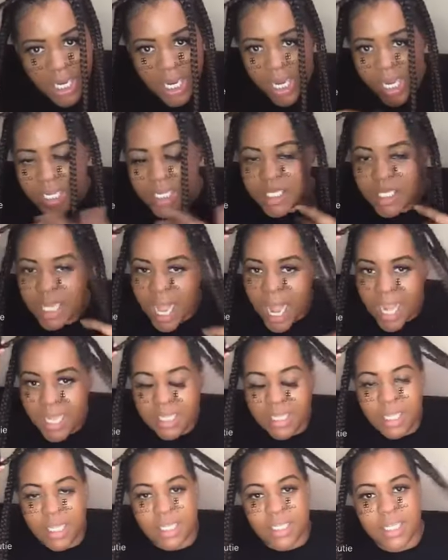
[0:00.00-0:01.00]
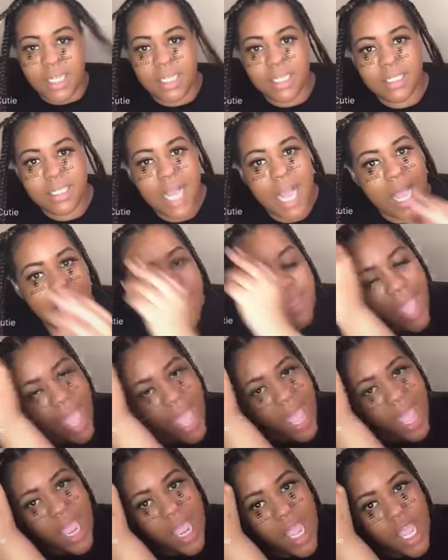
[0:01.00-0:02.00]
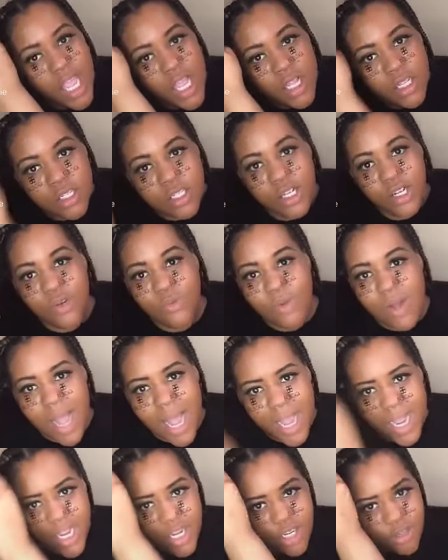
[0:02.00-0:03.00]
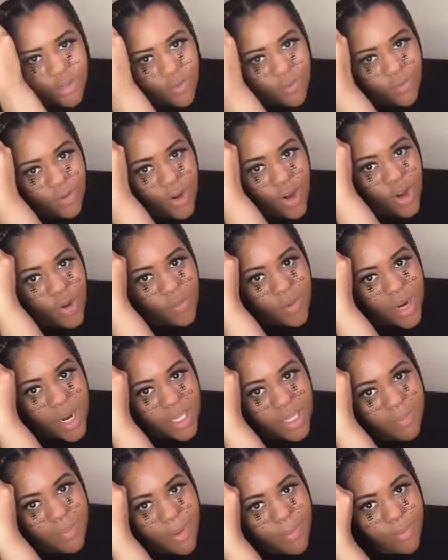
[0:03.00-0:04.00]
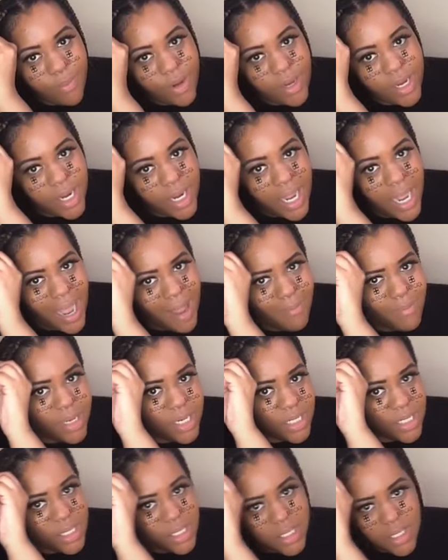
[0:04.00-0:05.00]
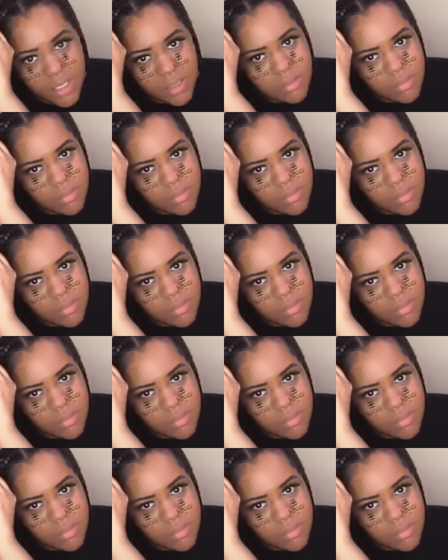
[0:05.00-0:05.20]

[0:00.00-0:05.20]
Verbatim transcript: He's not this. He's not that. So why is you flirting with other people in your comments?